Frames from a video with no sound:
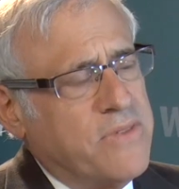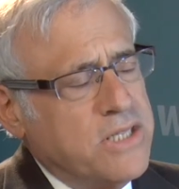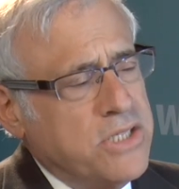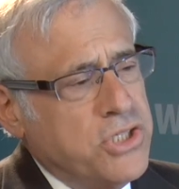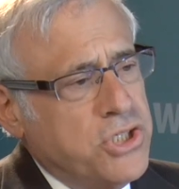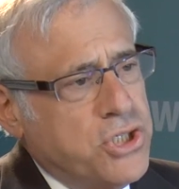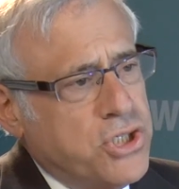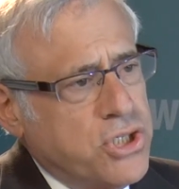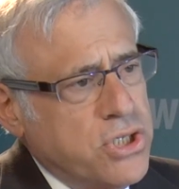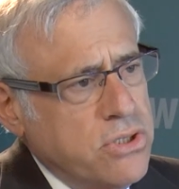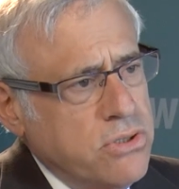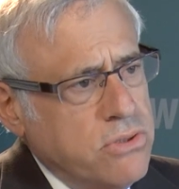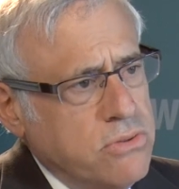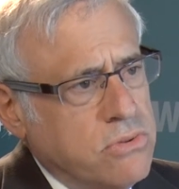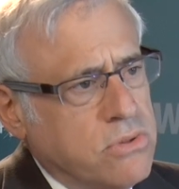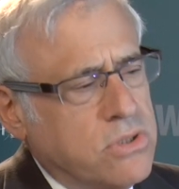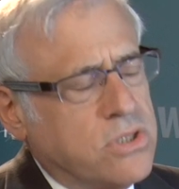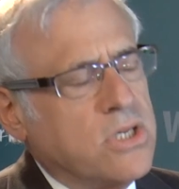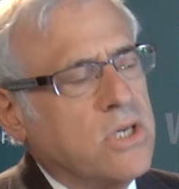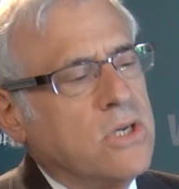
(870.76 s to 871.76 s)
the
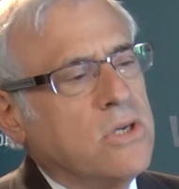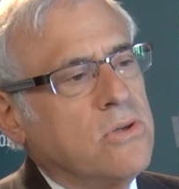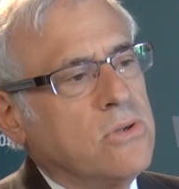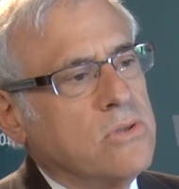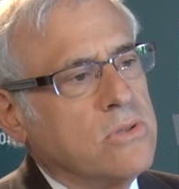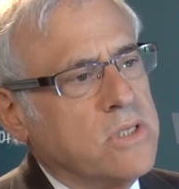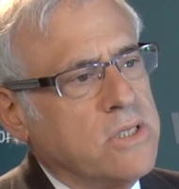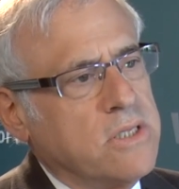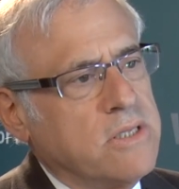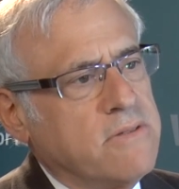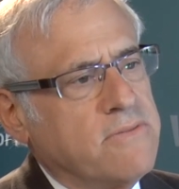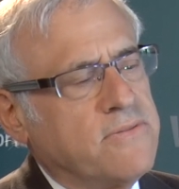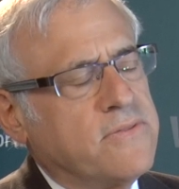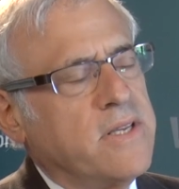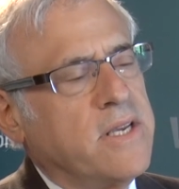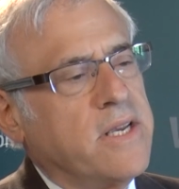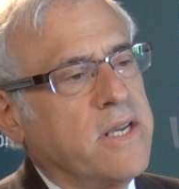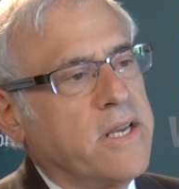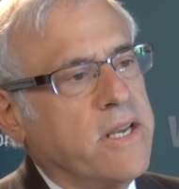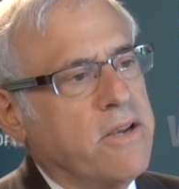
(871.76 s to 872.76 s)
Jews who lived
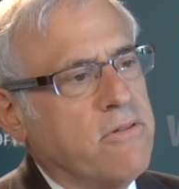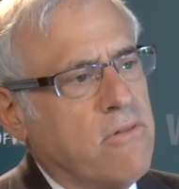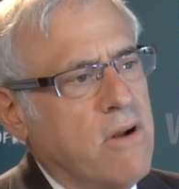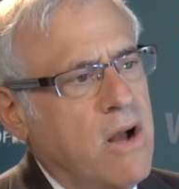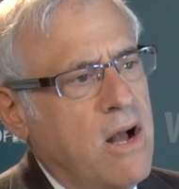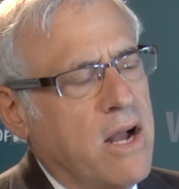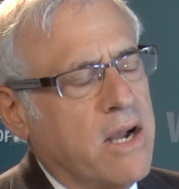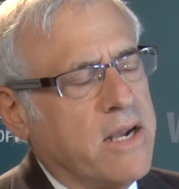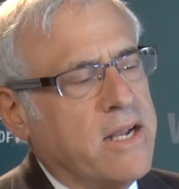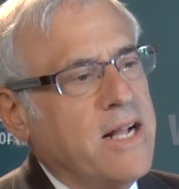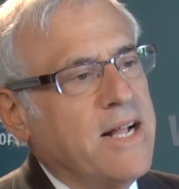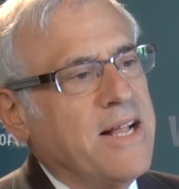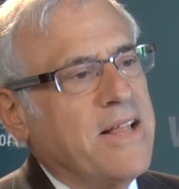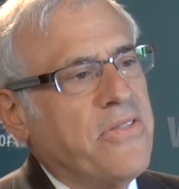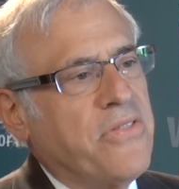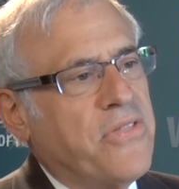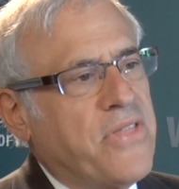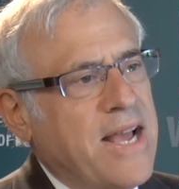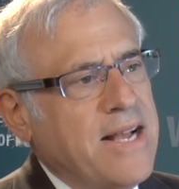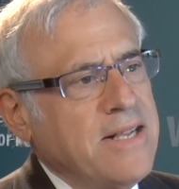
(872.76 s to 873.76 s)
in Iraq.
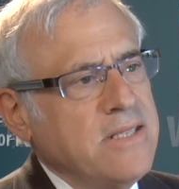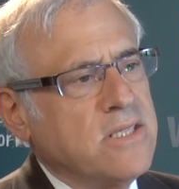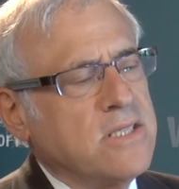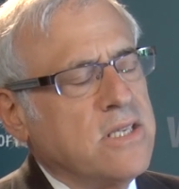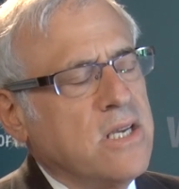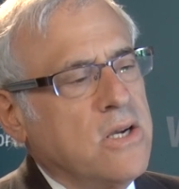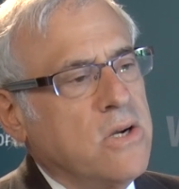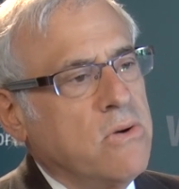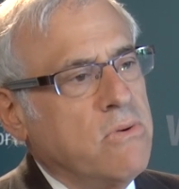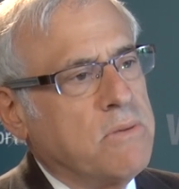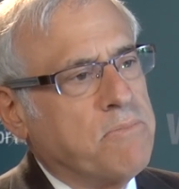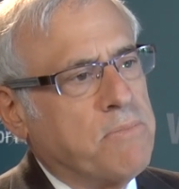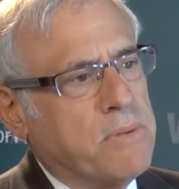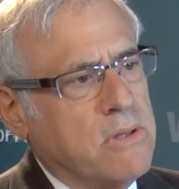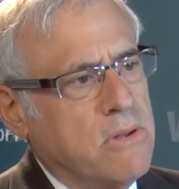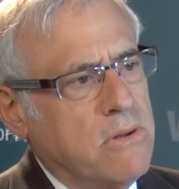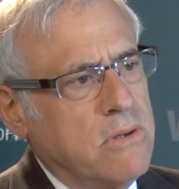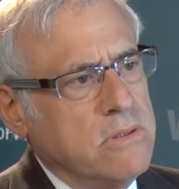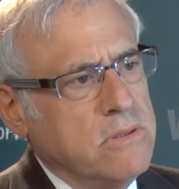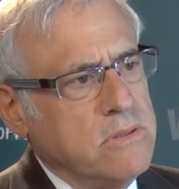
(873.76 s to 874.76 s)
That's who it
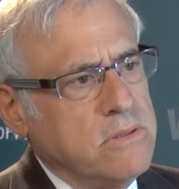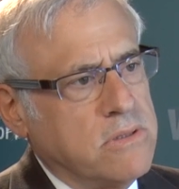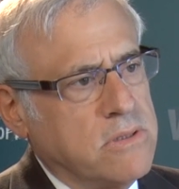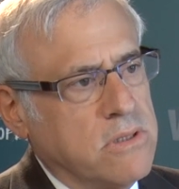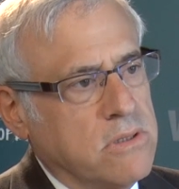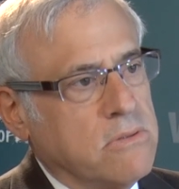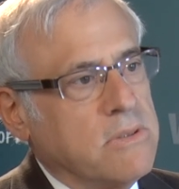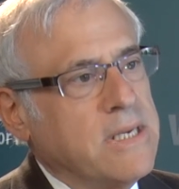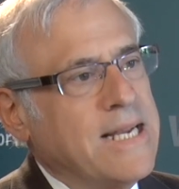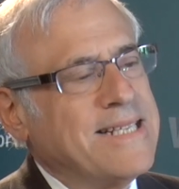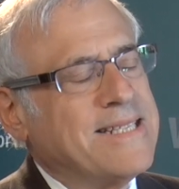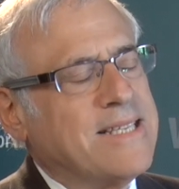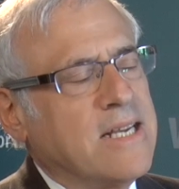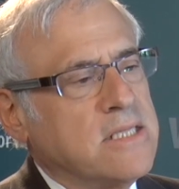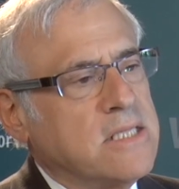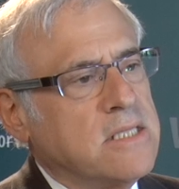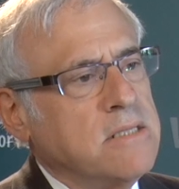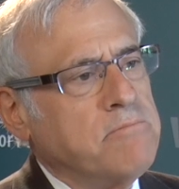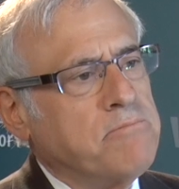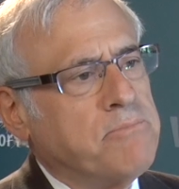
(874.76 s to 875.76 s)
belongs to. It
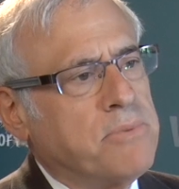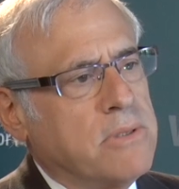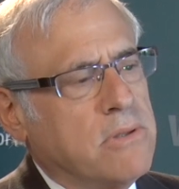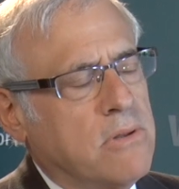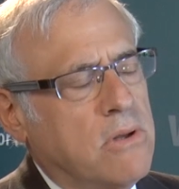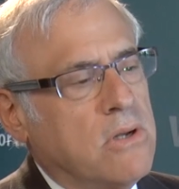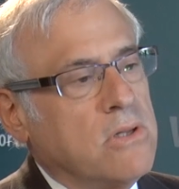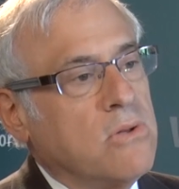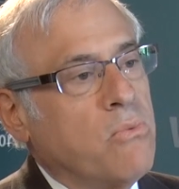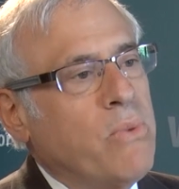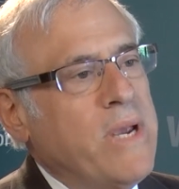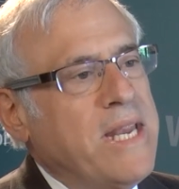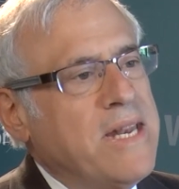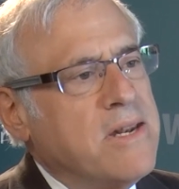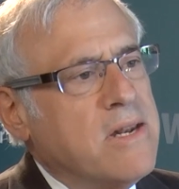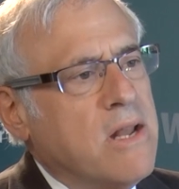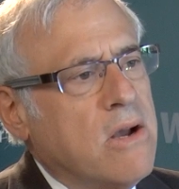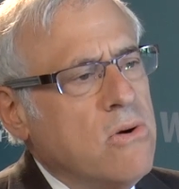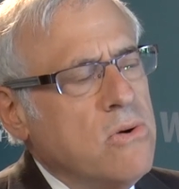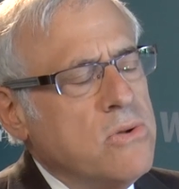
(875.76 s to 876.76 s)
doesn't belong, we
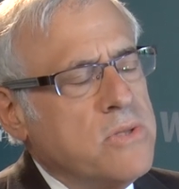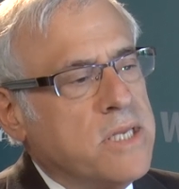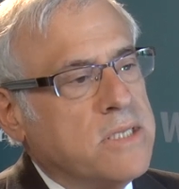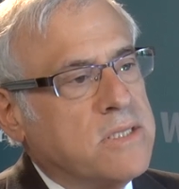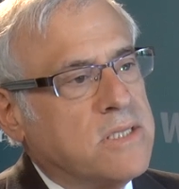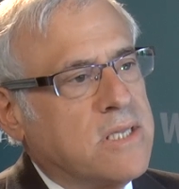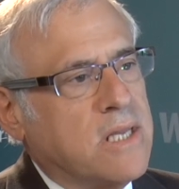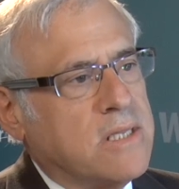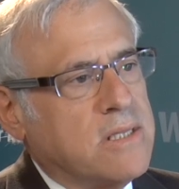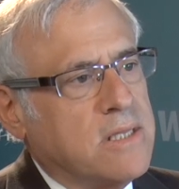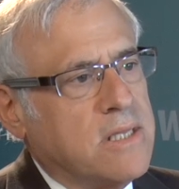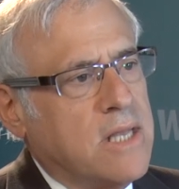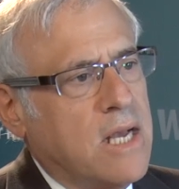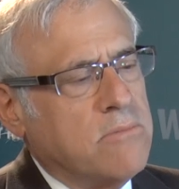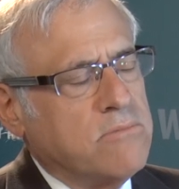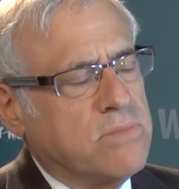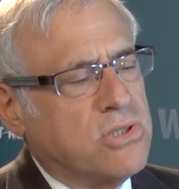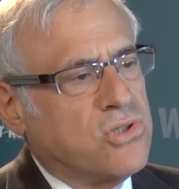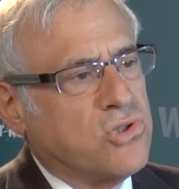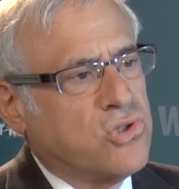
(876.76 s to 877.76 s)
know that
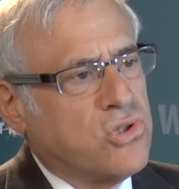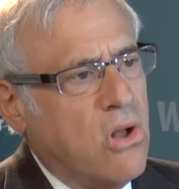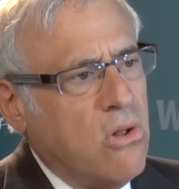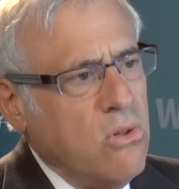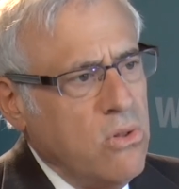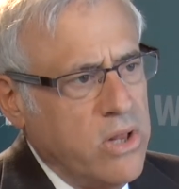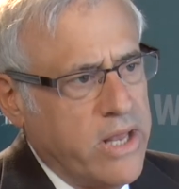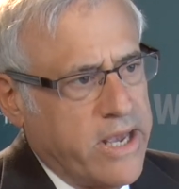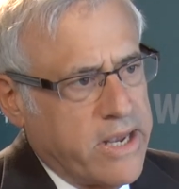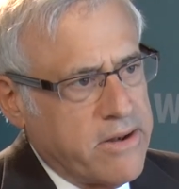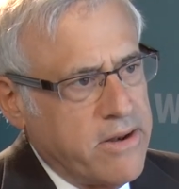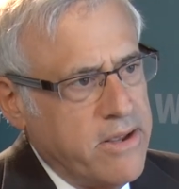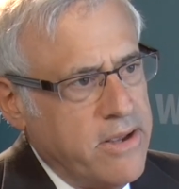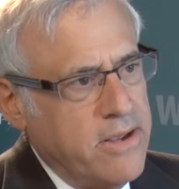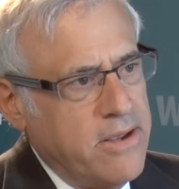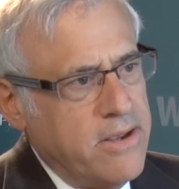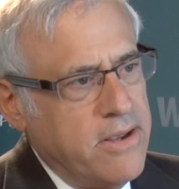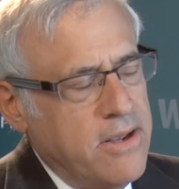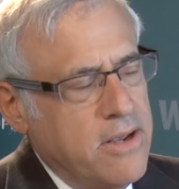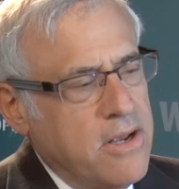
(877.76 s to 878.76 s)
Saddam stole it.
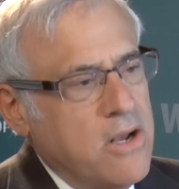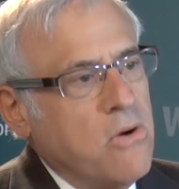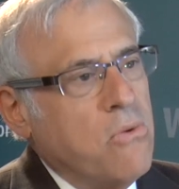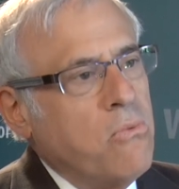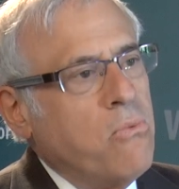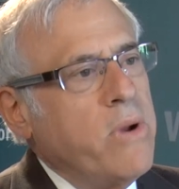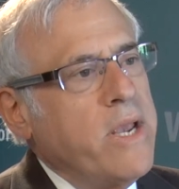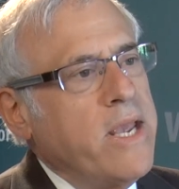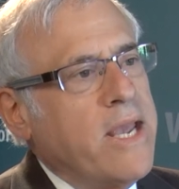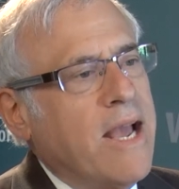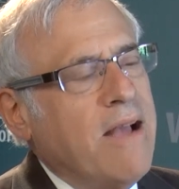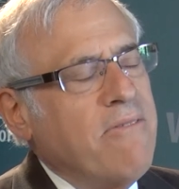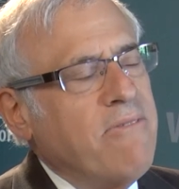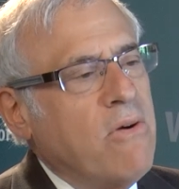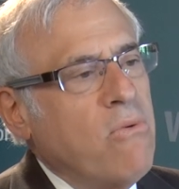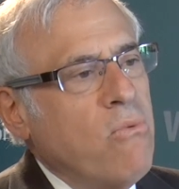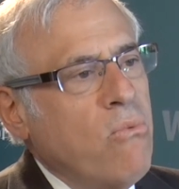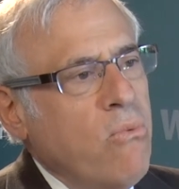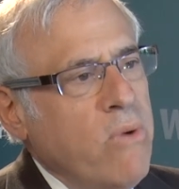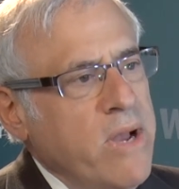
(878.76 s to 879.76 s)
We have
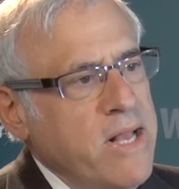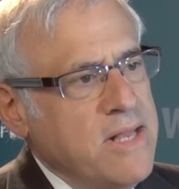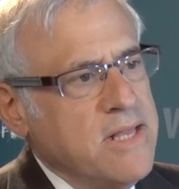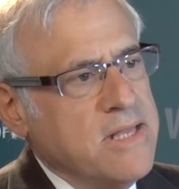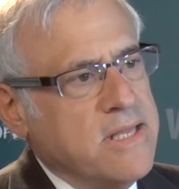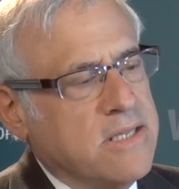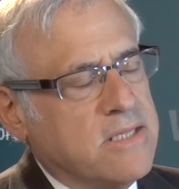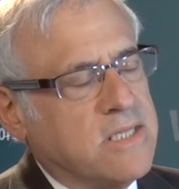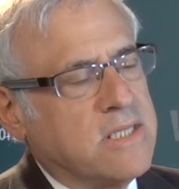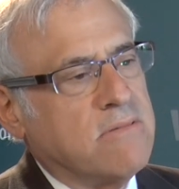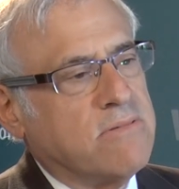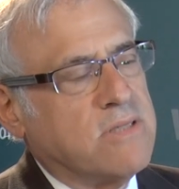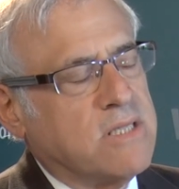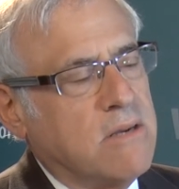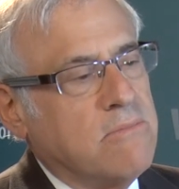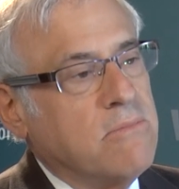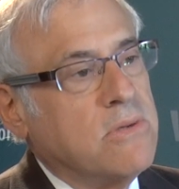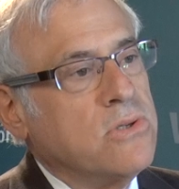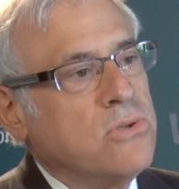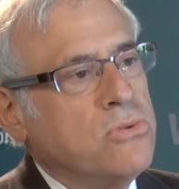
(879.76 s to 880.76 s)
a witness of
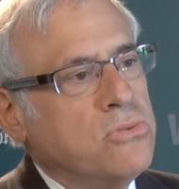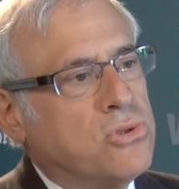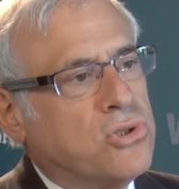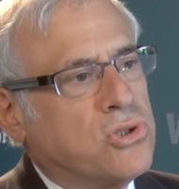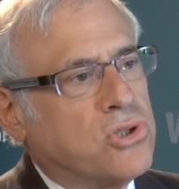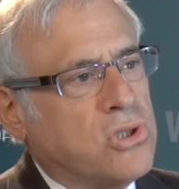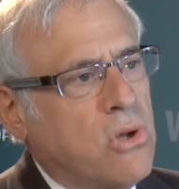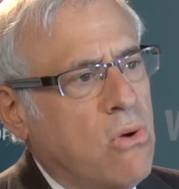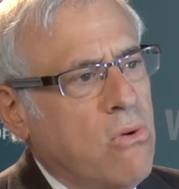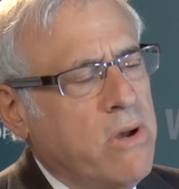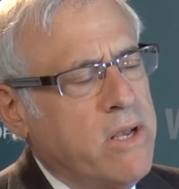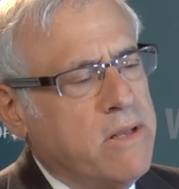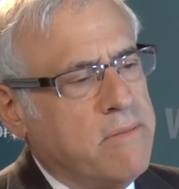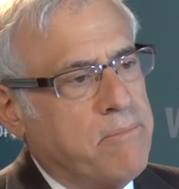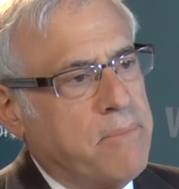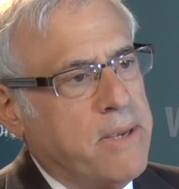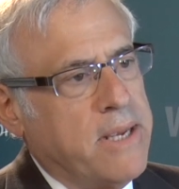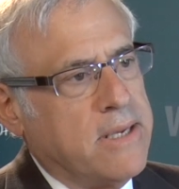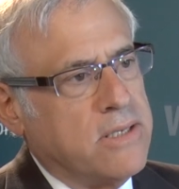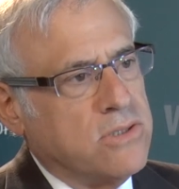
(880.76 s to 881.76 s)
someone who saw
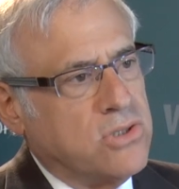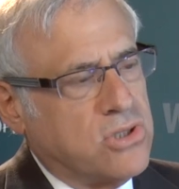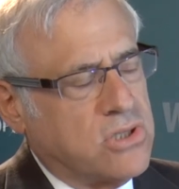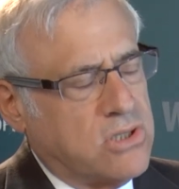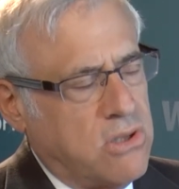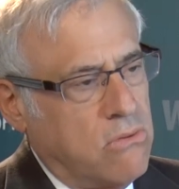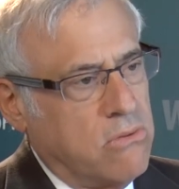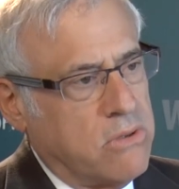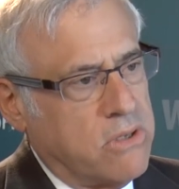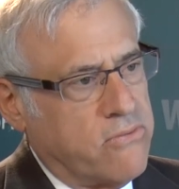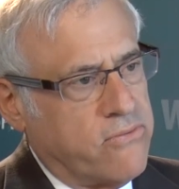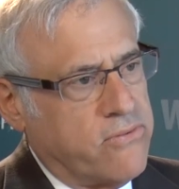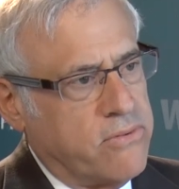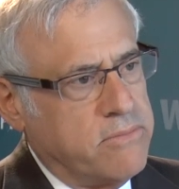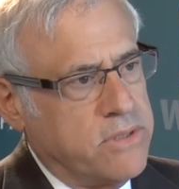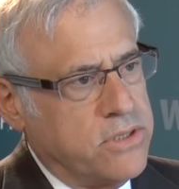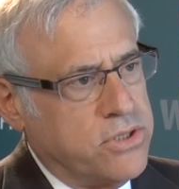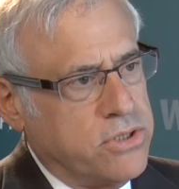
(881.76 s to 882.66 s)
it being stolen from the